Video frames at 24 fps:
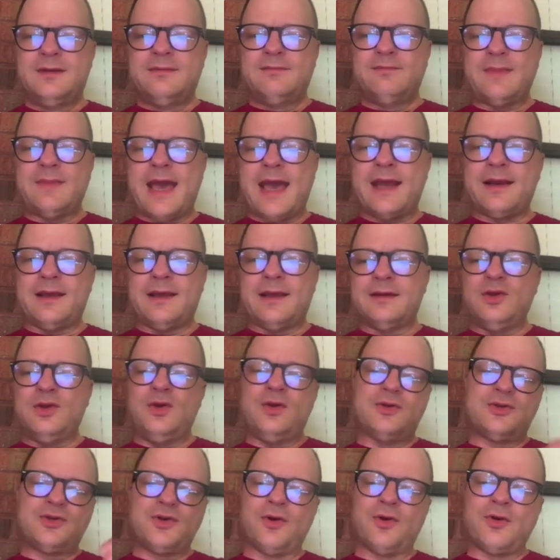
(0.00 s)
edit. You
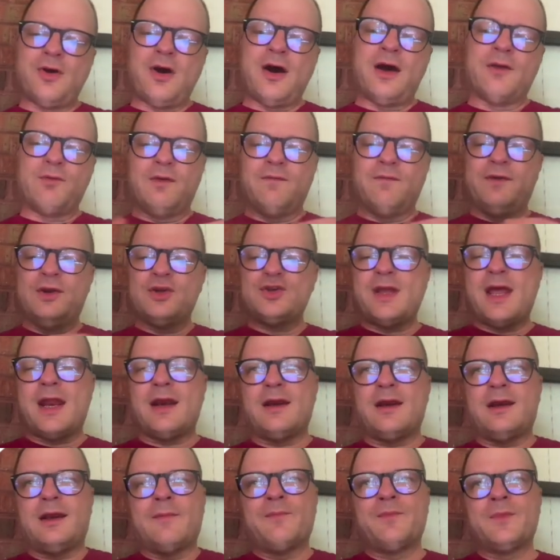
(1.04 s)
can turn on revision
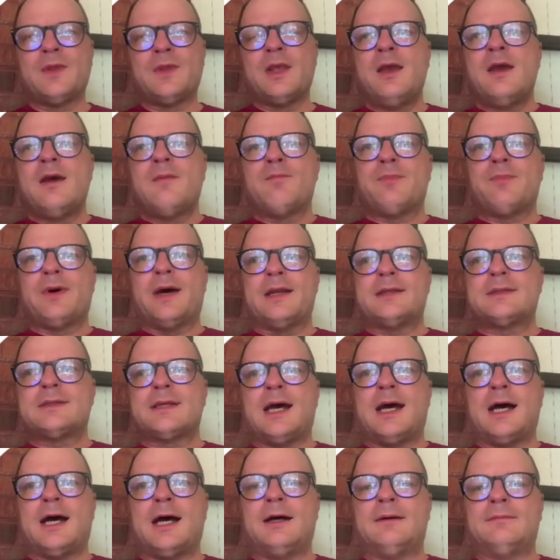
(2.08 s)
editing. But
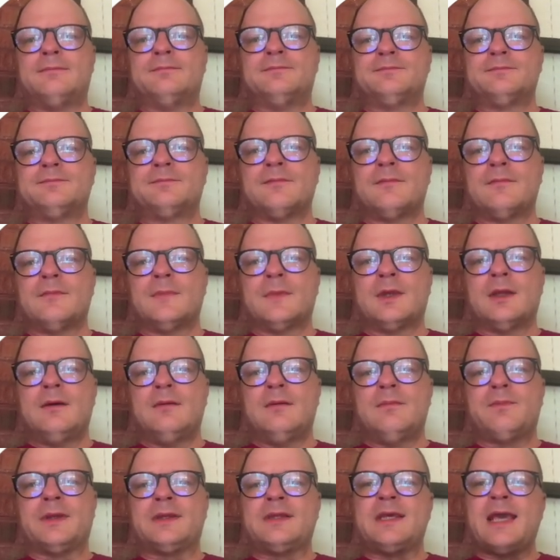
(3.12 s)

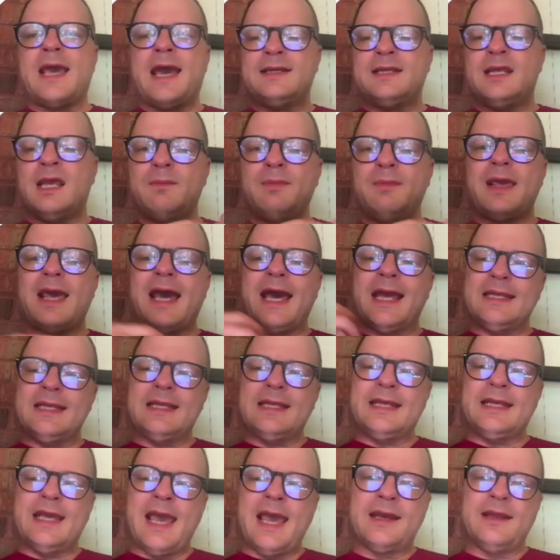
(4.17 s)
the idea behind
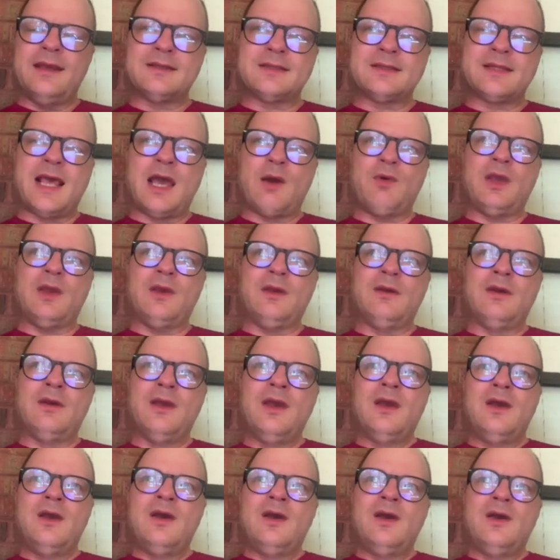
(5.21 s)
Get is that when
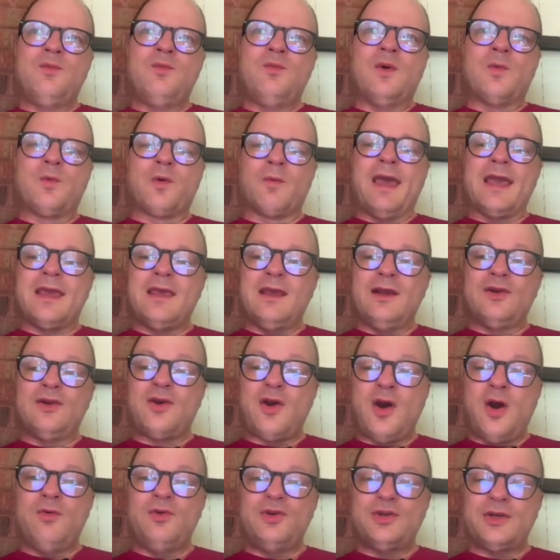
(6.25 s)
we're making
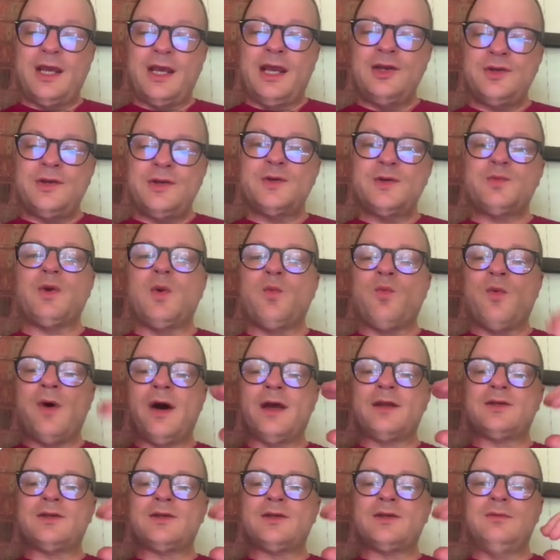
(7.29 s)
code changes, we
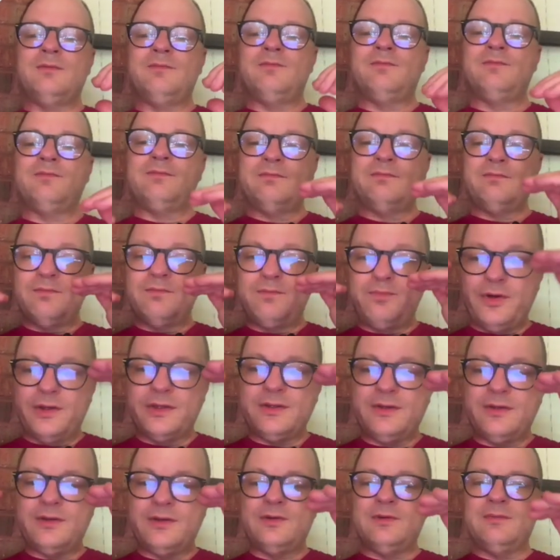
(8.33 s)
want to
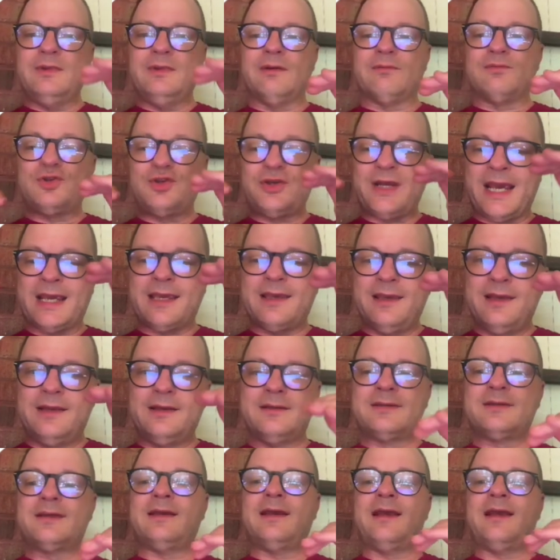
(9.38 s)
put
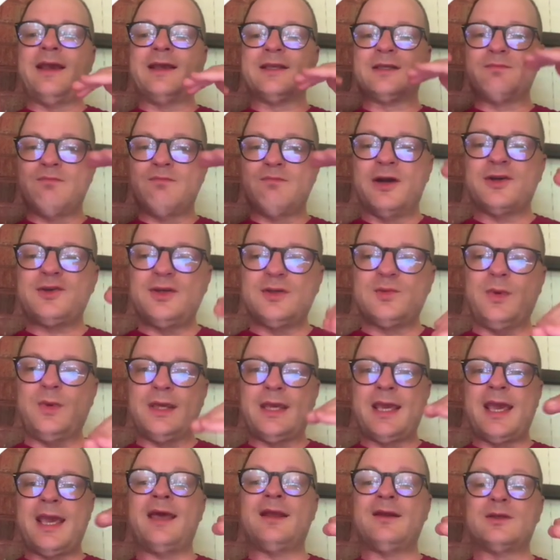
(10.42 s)
check-ins as much as we
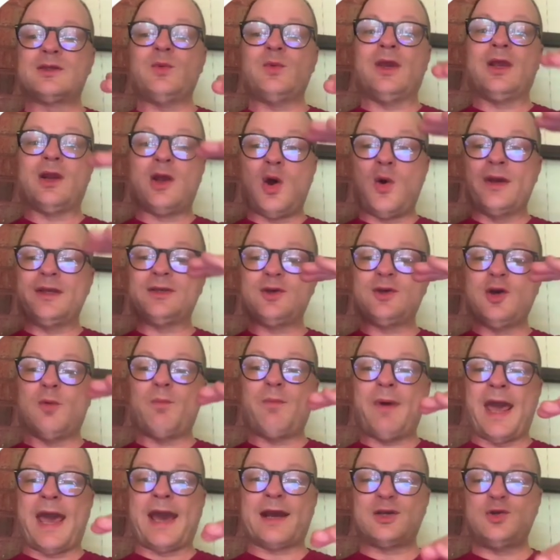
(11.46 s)
can so we can always go
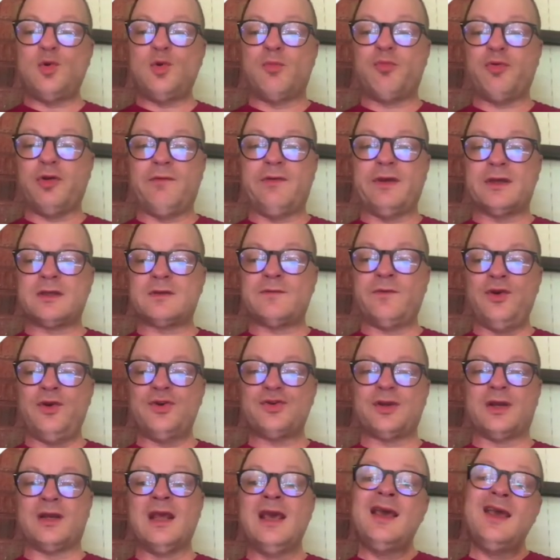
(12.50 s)
back to a previous
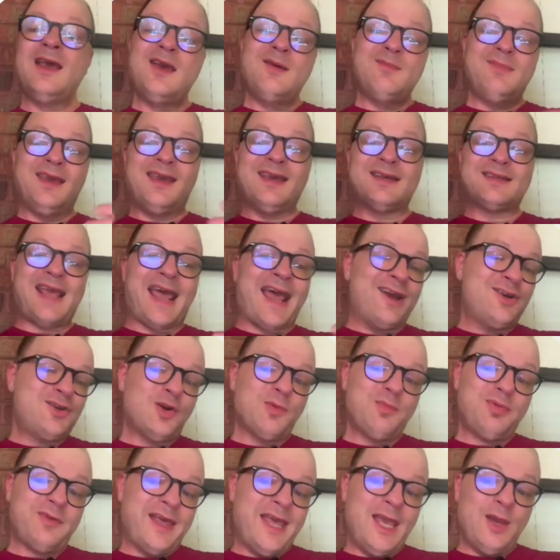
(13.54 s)
version. Because as you're
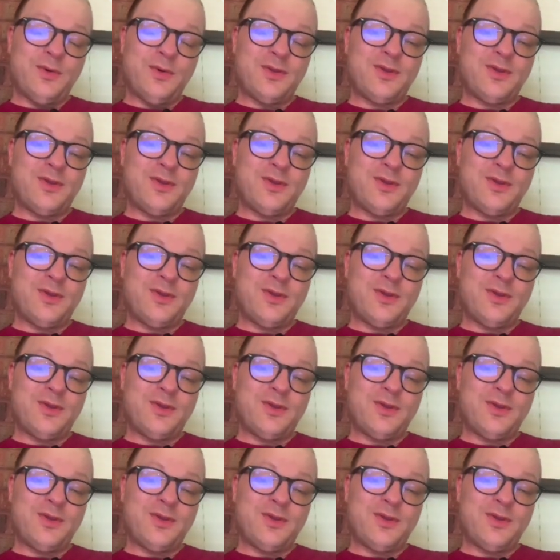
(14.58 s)
playing with